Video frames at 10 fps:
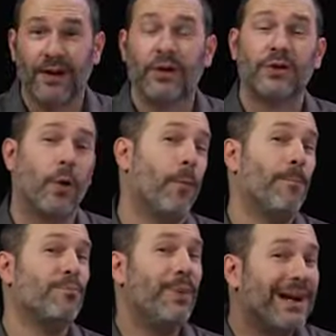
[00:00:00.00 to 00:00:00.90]
So
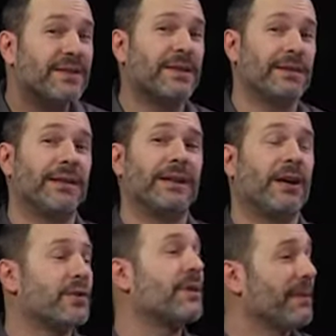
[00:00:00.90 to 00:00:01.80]
basically,
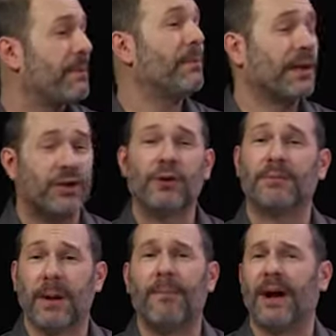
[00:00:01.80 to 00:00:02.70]
here's something people get
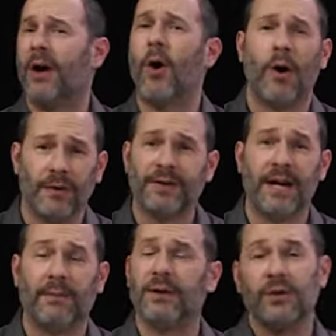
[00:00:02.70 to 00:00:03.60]
tripped up on all the
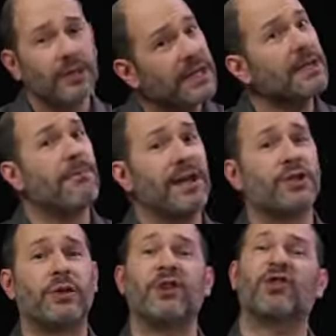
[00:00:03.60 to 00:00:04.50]
time, and you need to make
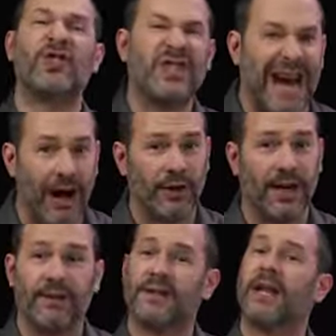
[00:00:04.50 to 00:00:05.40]
sure that you're solid
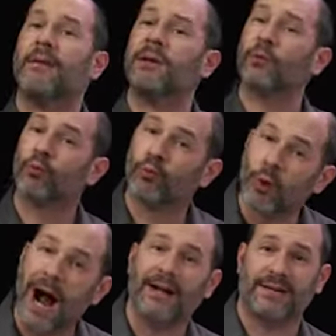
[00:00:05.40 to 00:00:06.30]
on this, and I mean
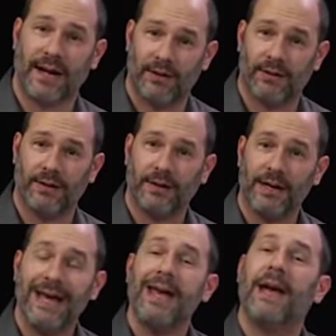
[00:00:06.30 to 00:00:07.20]
rock solid.
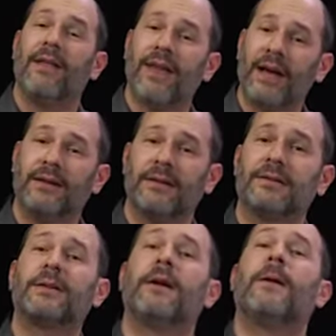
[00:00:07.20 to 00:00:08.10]
And that
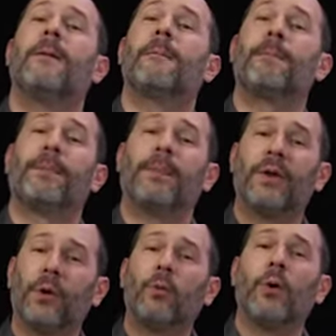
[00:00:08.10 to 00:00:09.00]
is,
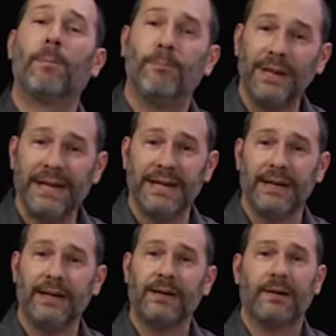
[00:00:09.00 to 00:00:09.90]
there will
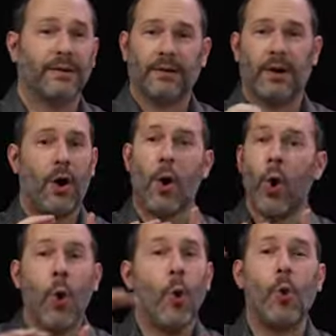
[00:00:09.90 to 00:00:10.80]
be a
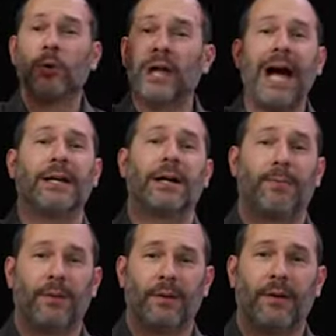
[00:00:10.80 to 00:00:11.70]
whole
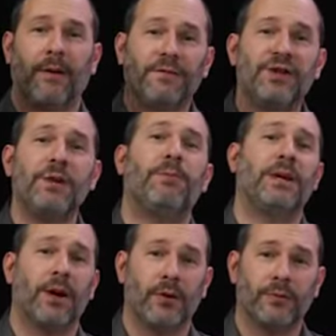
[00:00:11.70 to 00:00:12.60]
lineup of
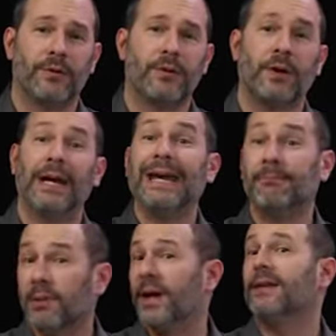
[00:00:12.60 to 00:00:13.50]
GPOs
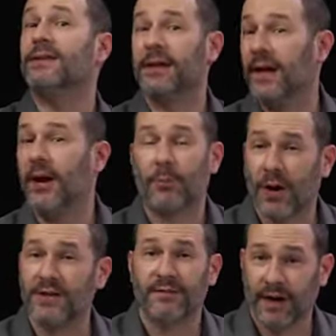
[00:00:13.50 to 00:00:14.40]
in place in an
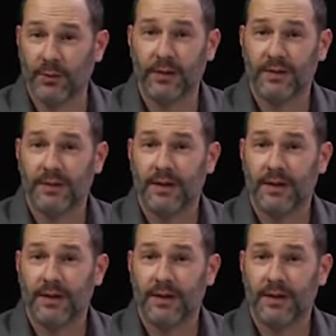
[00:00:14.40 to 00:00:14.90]
enterprise environment.